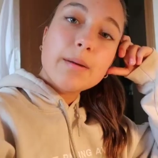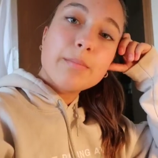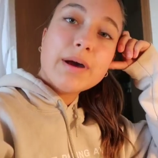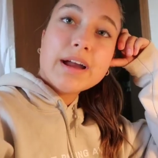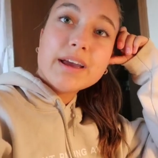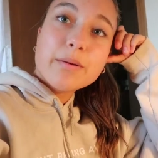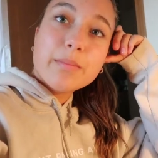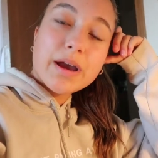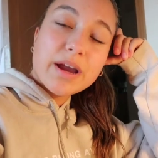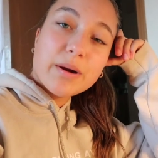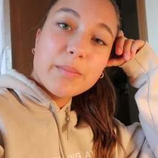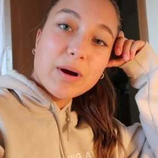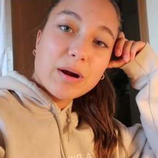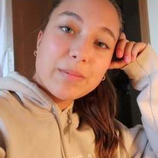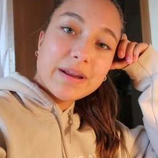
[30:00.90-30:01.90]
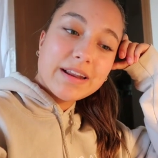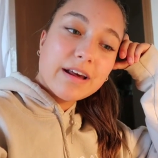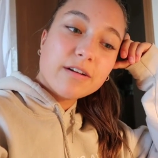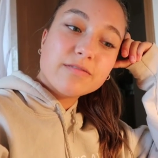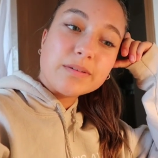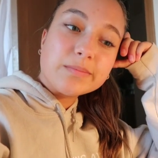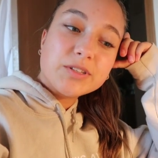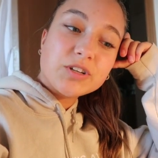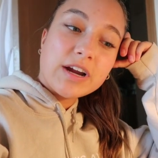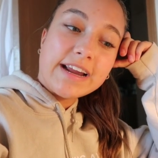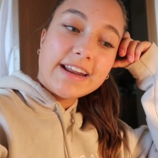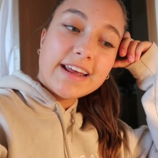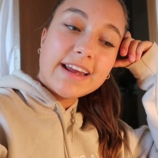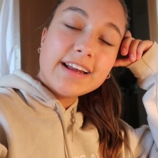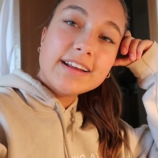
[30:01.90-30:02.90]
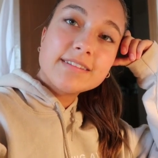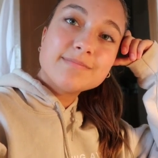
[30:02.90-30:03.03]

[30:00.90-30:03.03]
back at my apartment now from training